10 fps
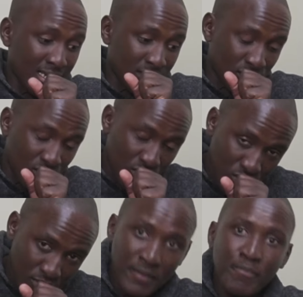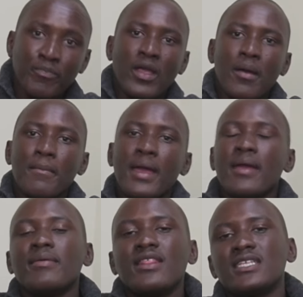excuse me,
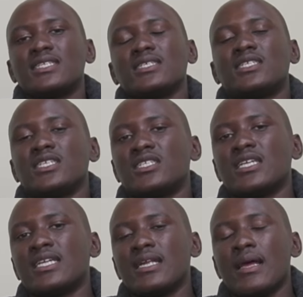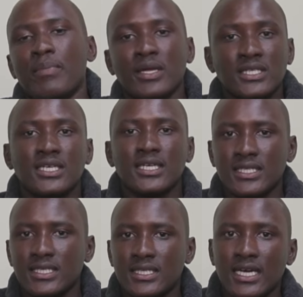maybe this is just a, a blessing
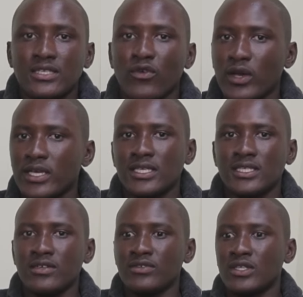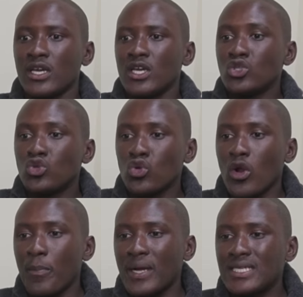in disguise for Kaizer Chiefs to
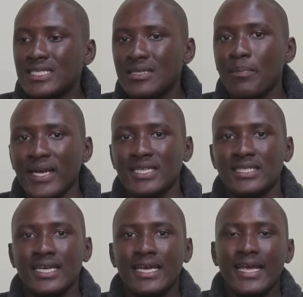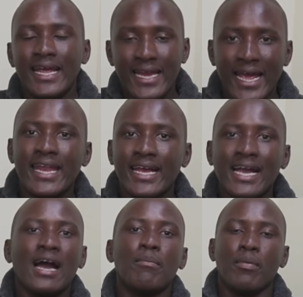not participate in
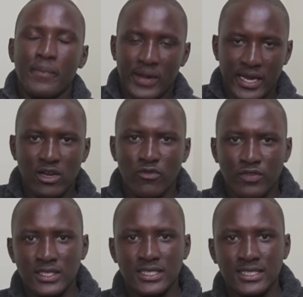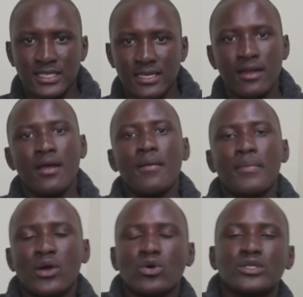any cup beginning of the season
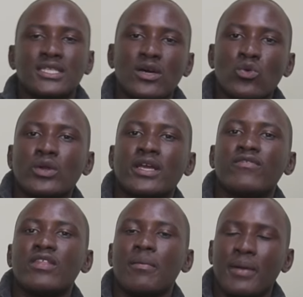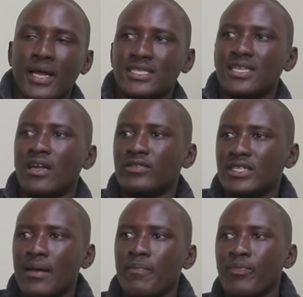because that will give the players
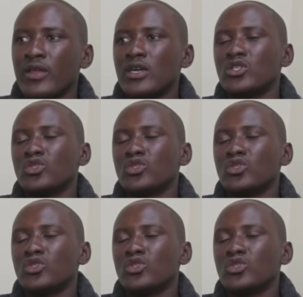enough time